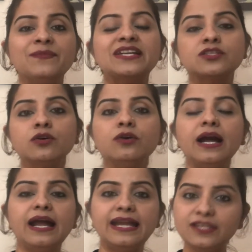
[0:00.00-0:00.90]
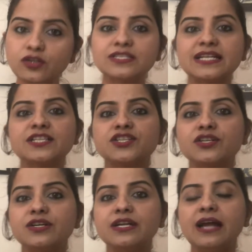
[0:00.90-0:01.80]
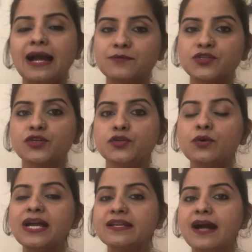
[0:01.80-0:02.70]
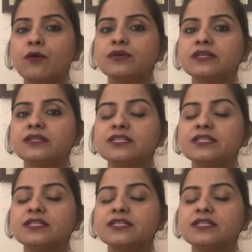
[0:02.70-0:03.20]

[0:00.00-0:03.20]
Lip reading: So in your sales journey, I'm sure you encountered